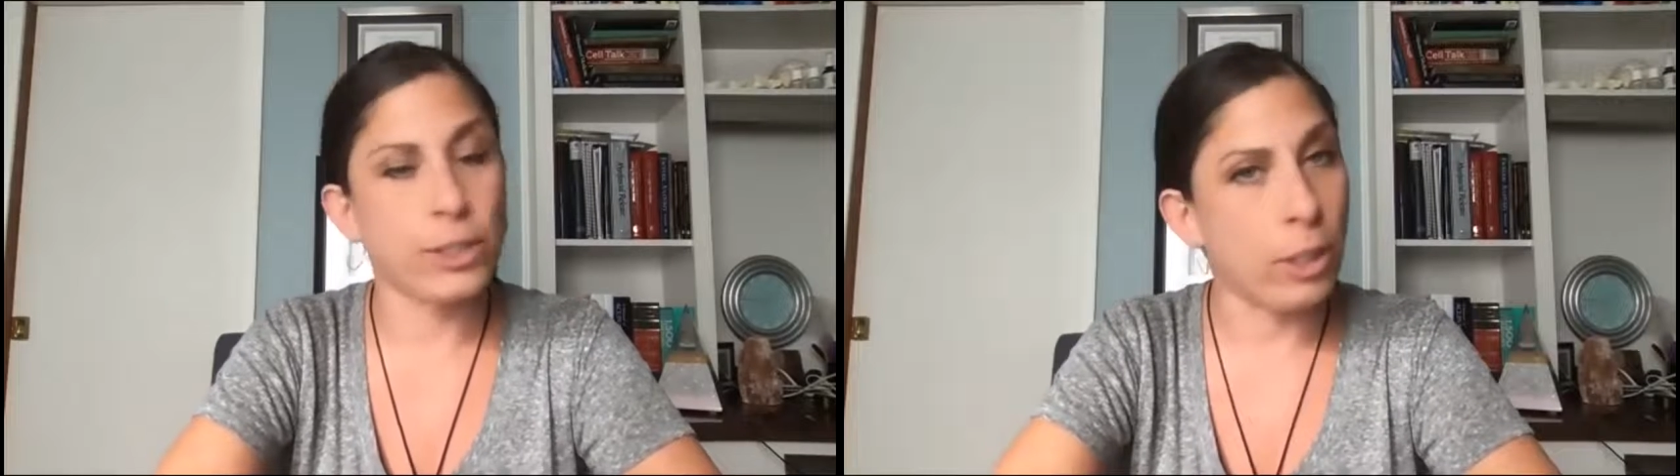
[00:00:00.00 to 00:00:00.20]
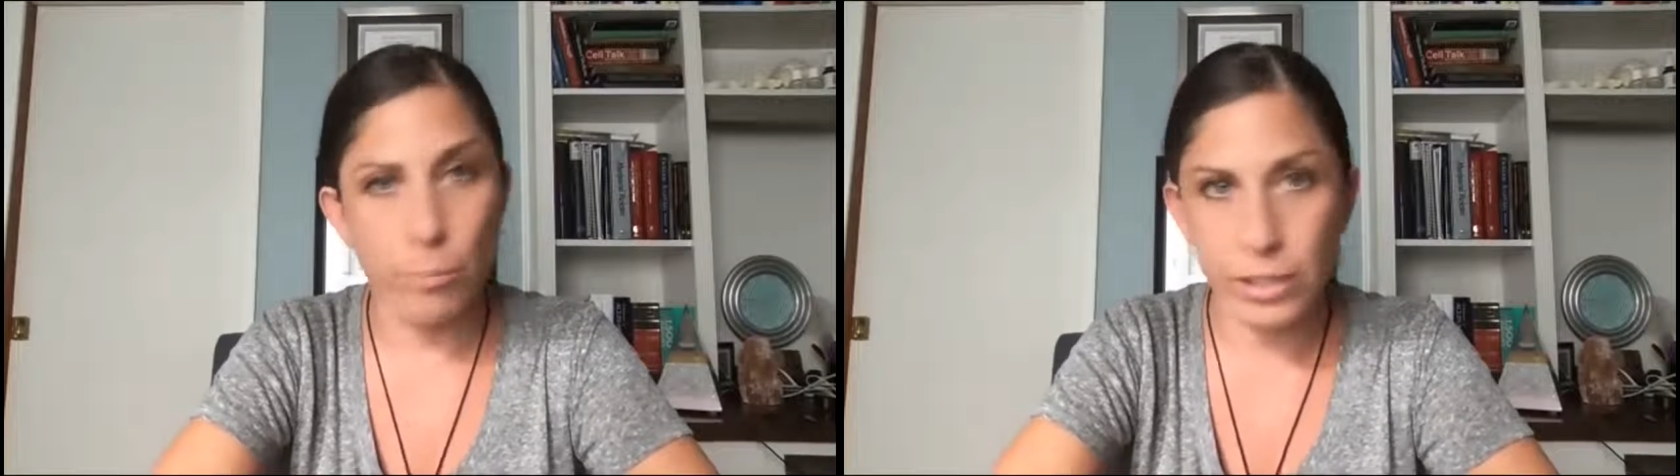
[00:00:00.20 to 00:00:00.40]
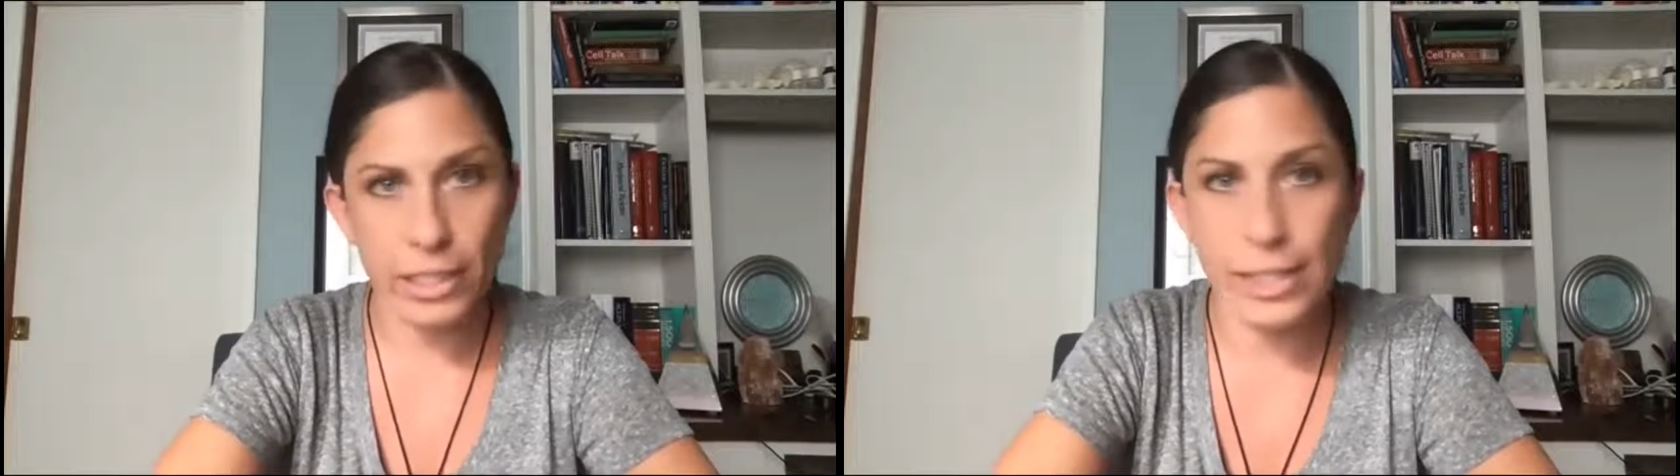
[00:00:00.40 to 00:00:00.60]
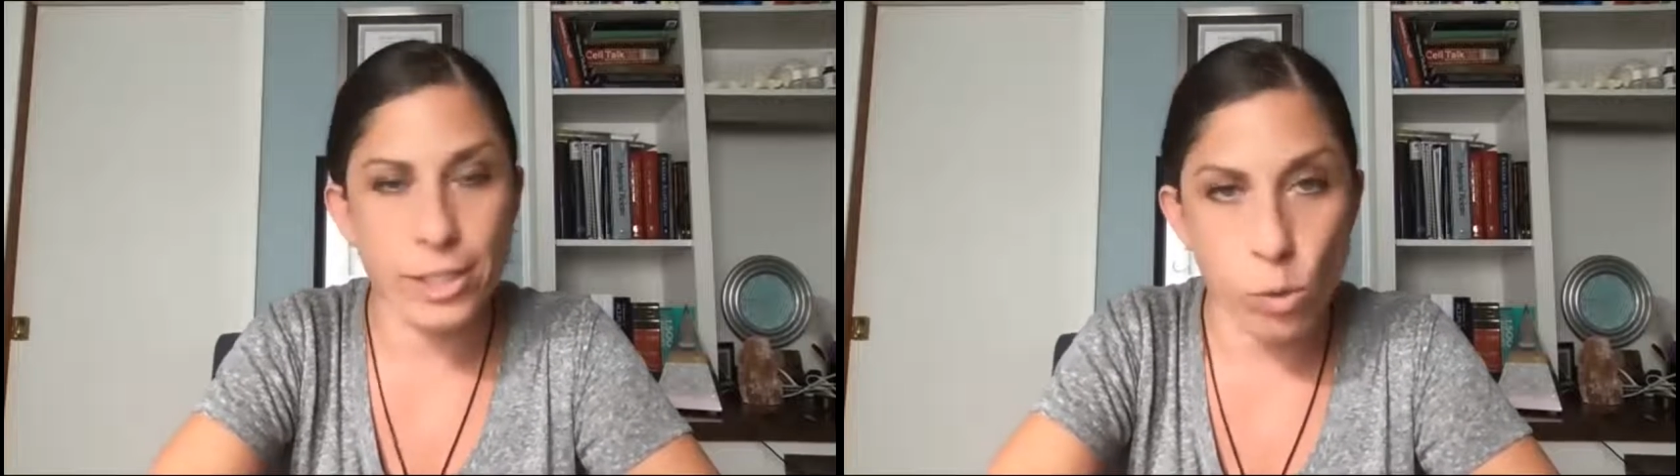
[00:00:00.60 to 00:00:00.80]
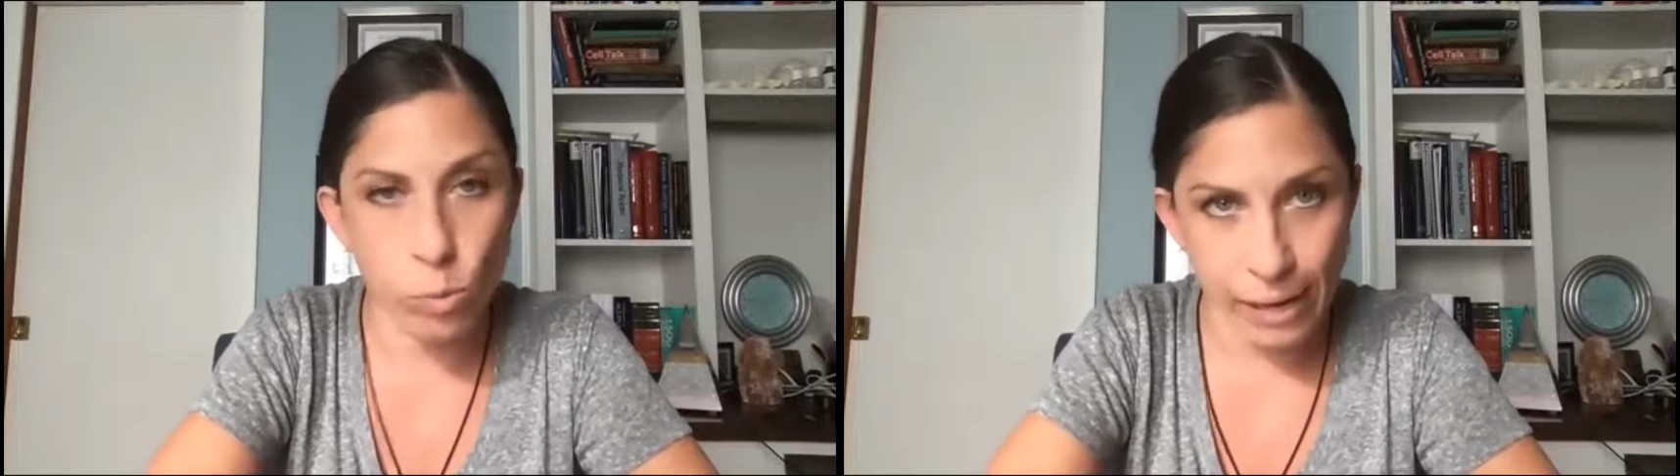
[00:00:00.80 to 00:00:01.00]
completely
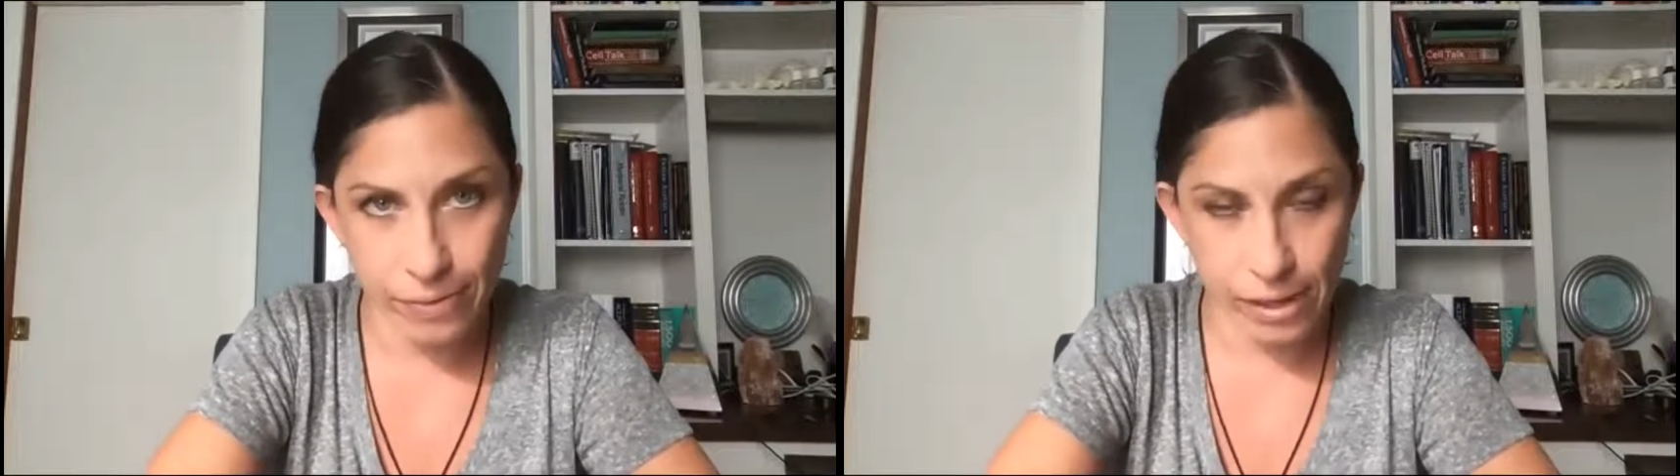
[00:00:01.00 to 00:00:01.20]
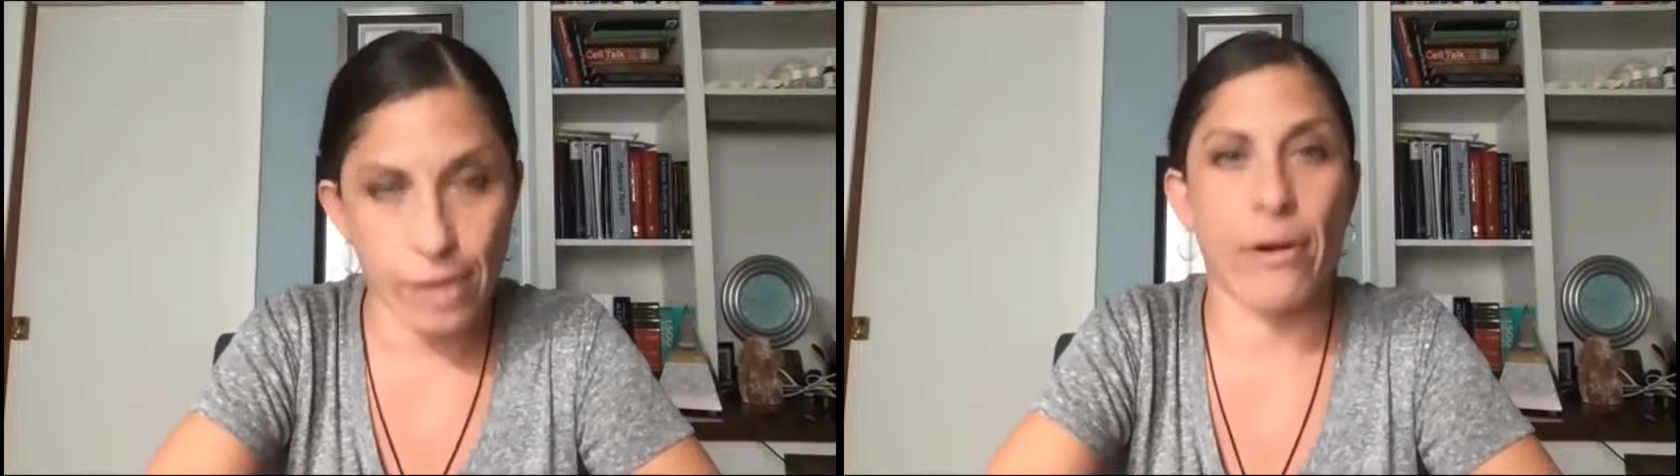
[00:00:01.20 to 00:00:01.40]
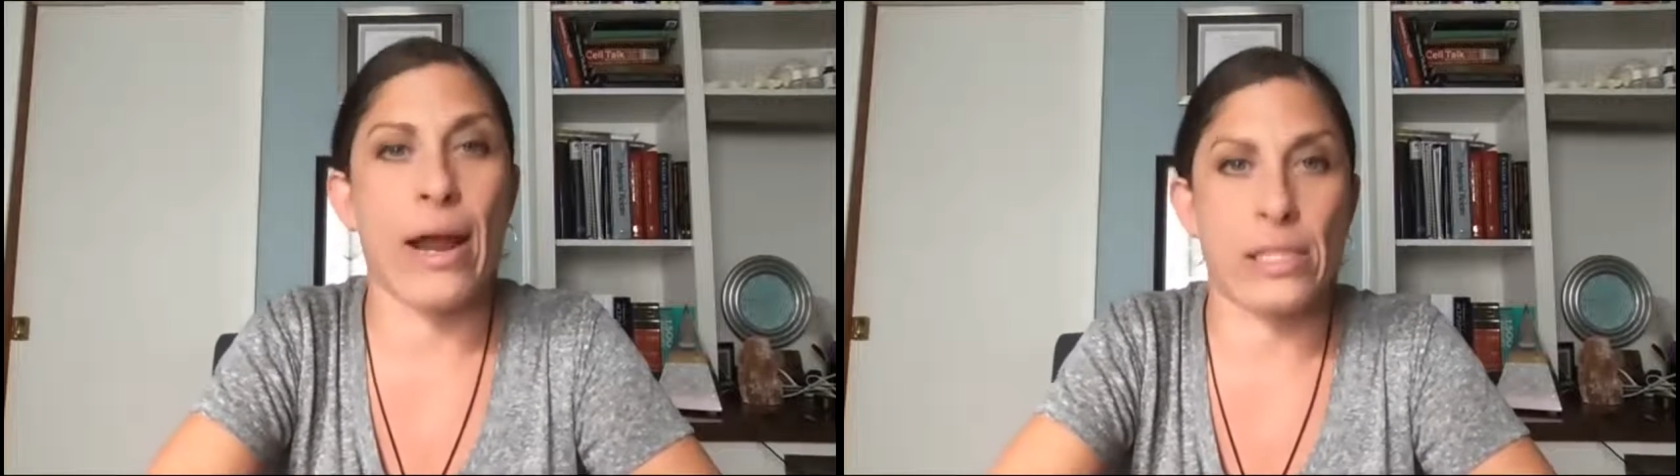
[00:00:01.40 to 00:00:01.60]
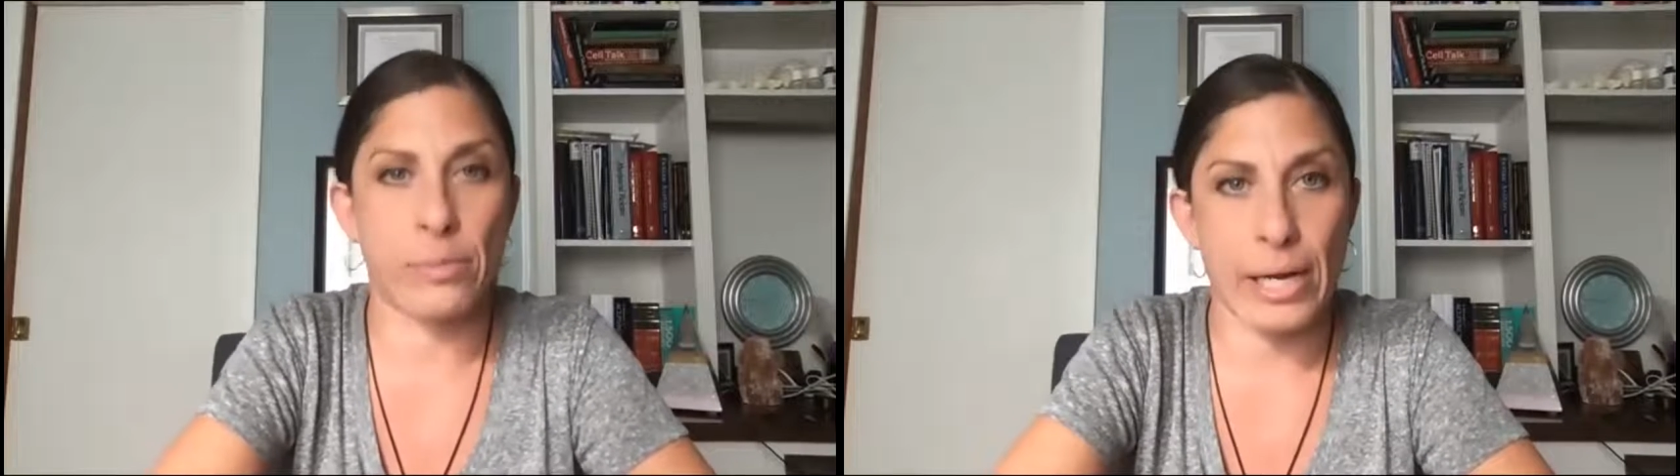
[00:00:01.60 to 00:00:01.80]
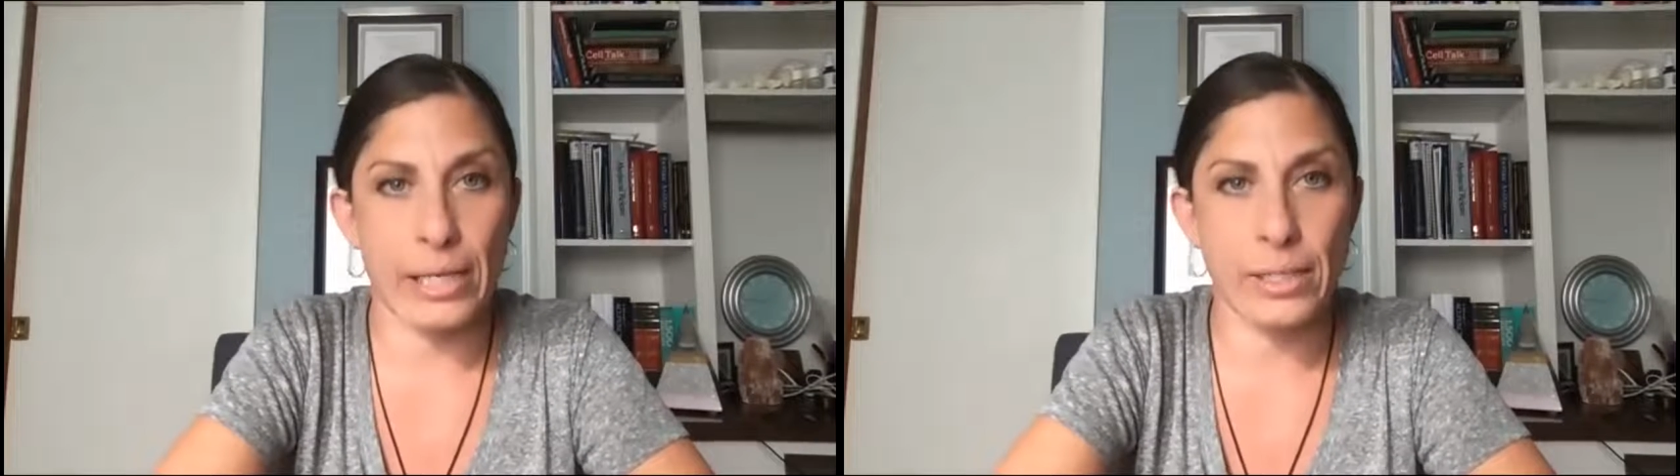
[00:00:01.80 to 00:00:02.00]
don't get the other
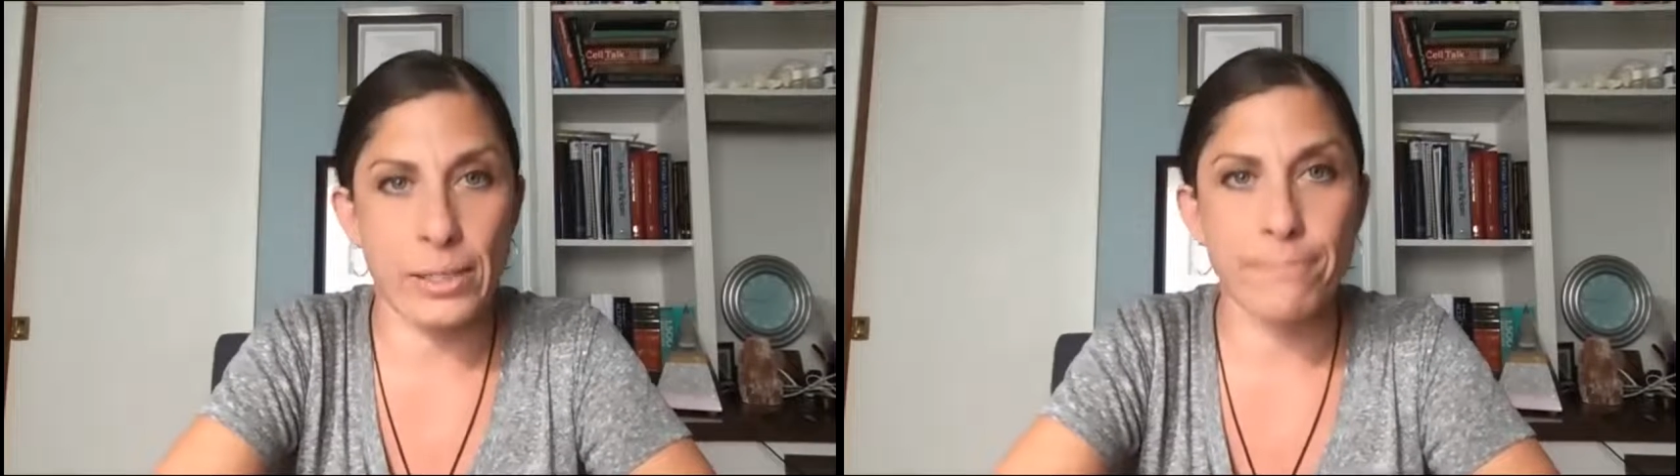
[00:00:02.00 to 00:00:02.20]
aspect.